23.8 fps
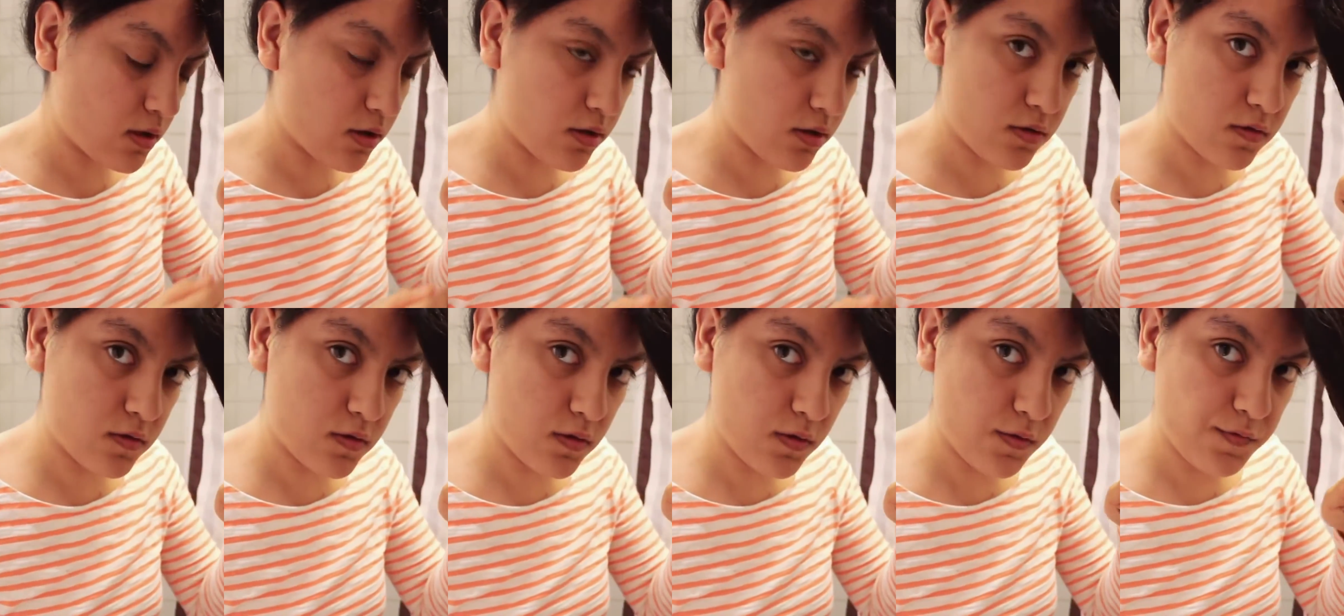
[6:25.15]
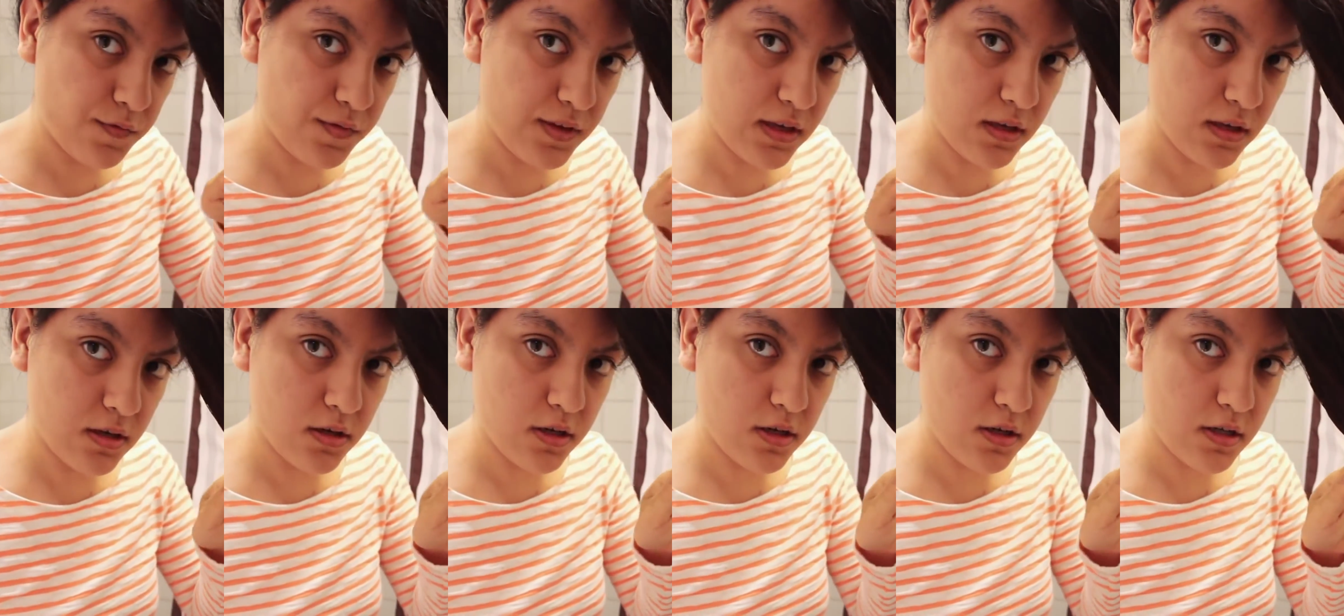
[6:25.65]
When you've
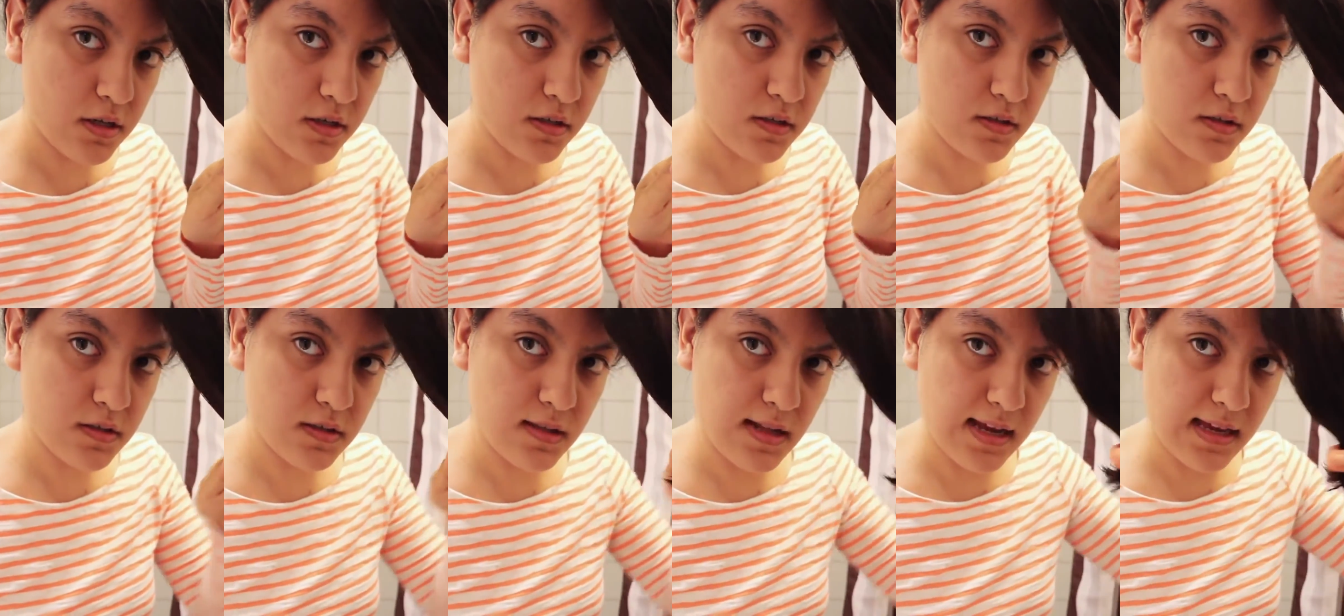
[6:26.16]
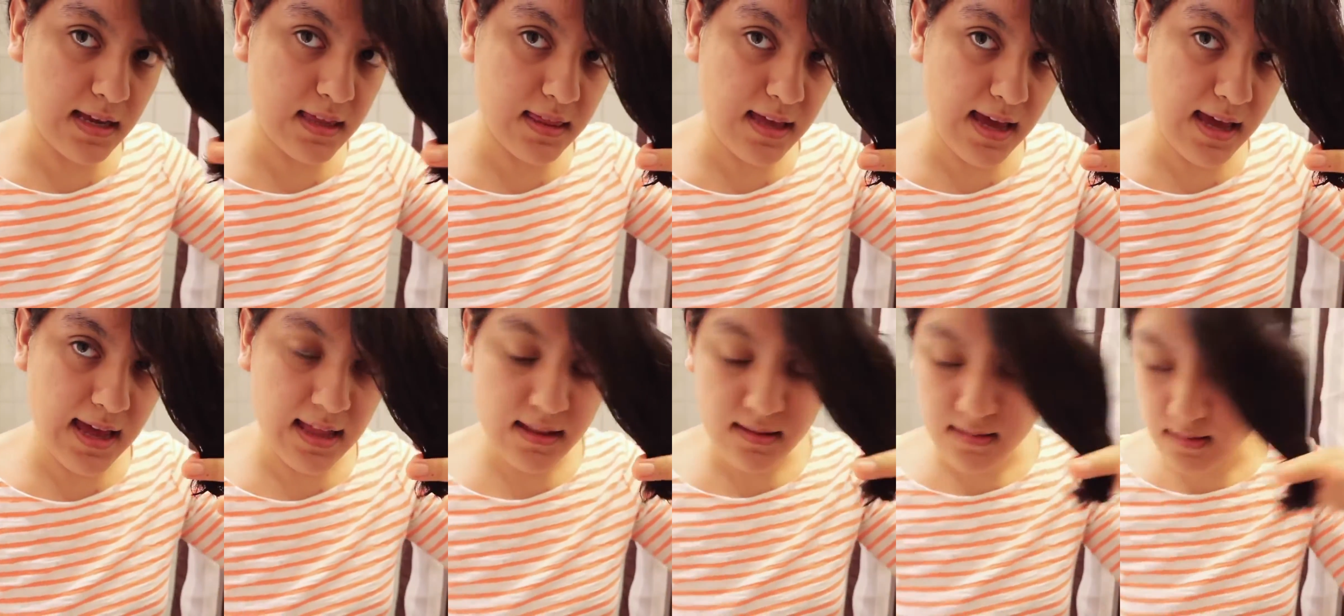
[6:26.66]
finished with this area,
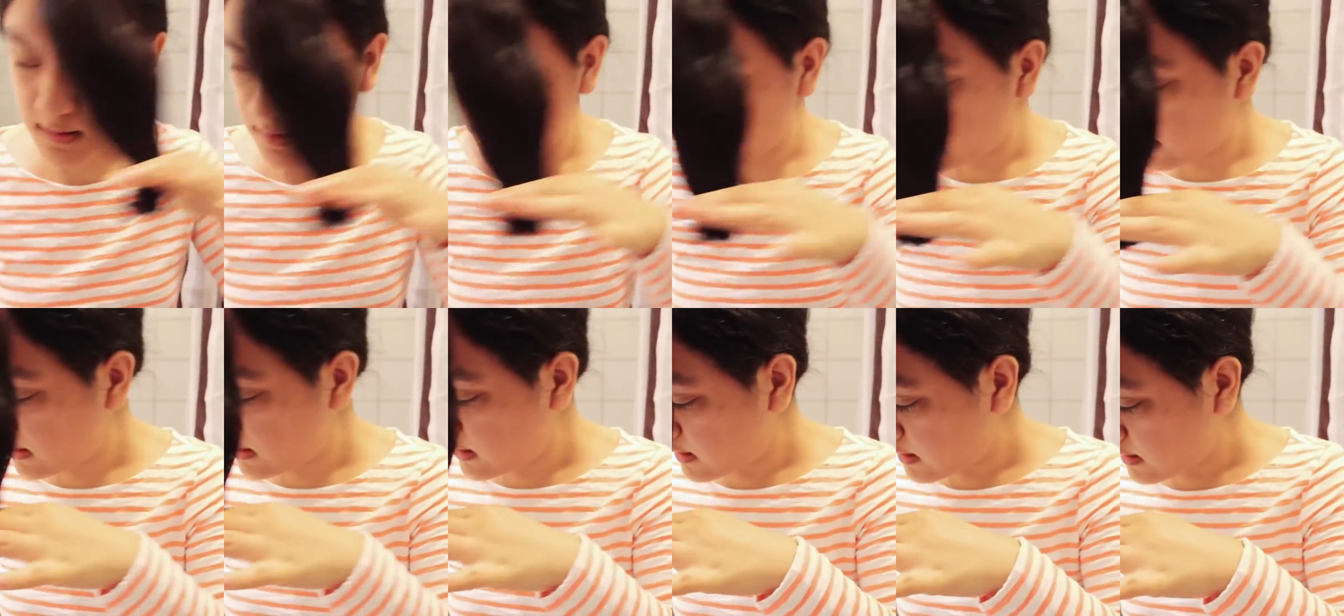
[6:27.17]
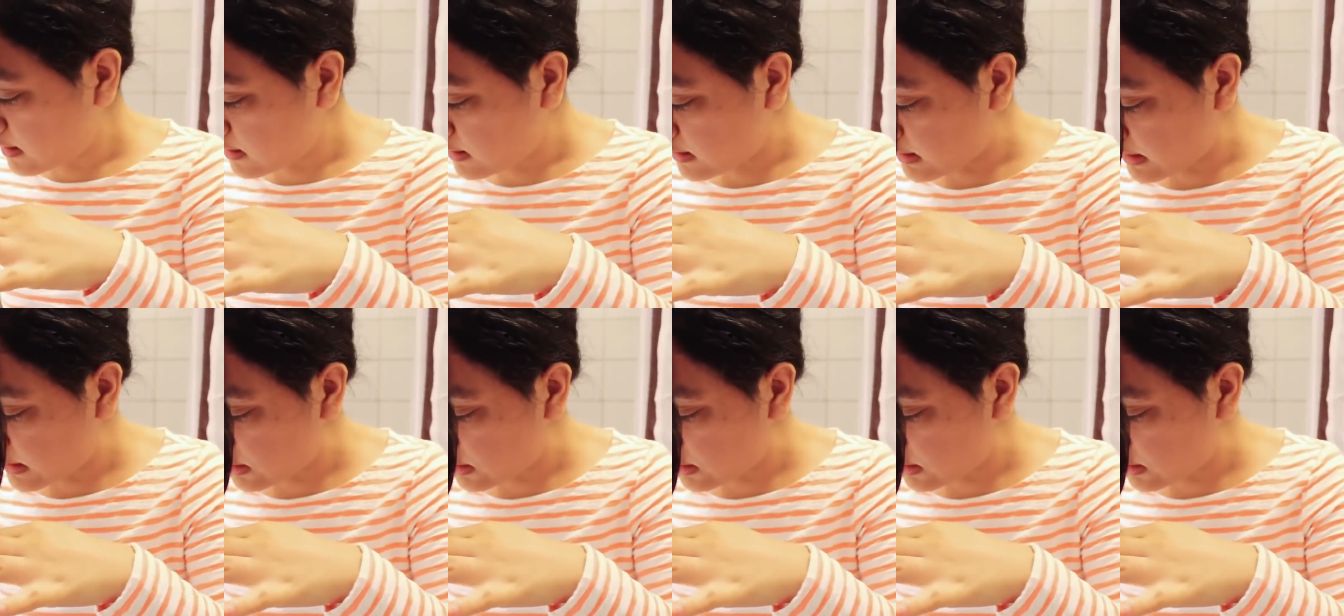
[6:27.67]
you can check your